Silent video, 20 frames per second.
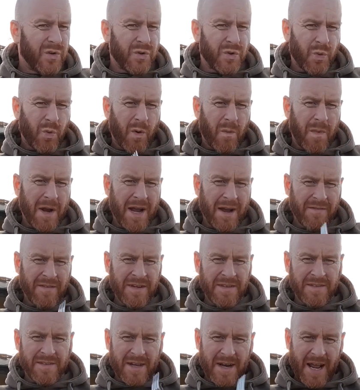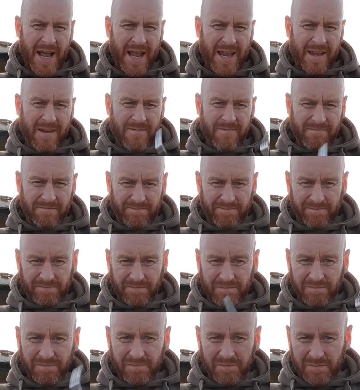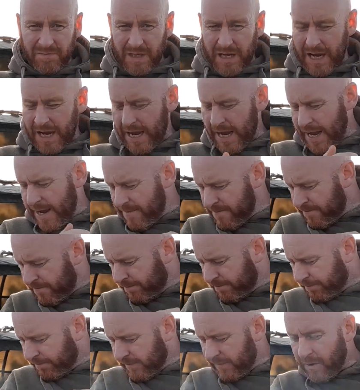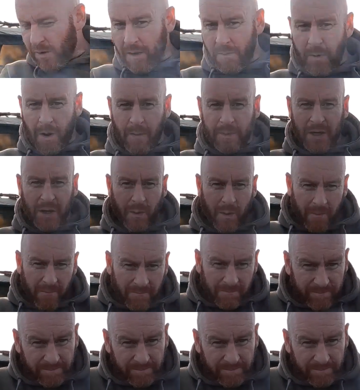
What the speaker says: So what am I having today? Got the barbecue on,